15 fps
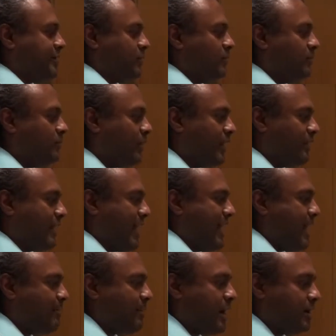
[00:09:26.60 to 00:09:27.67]
do? Well, I
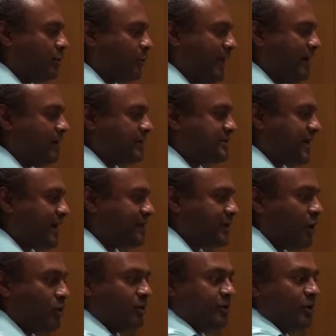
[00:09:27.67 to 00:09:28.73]
am a reader test.
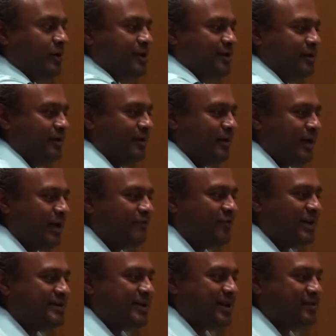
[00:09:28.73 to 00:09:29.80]
Oh, notice
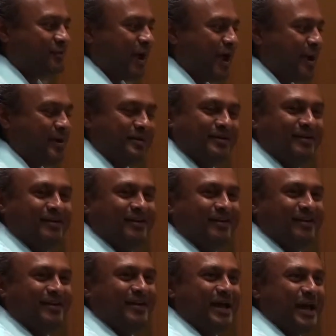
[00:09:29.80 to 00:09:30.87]
Infinitest ran,
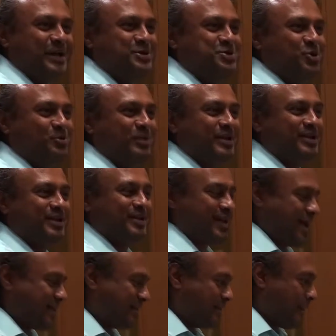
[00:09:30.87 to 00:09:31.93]
and it showed me a
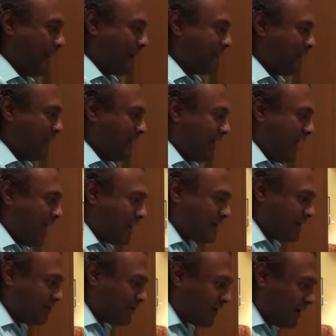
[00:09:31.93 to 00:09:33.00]
success. And
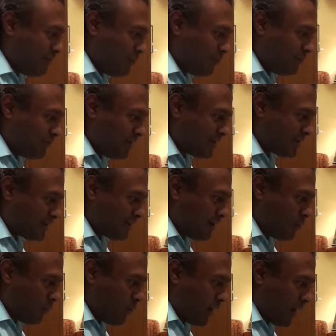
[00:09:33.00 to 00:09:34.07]
if I move this
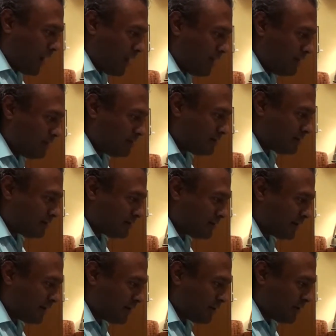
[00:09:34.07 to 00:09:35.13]
away, I don't
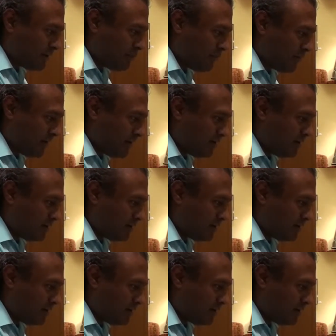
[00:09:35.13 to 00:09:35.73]
know how to move it.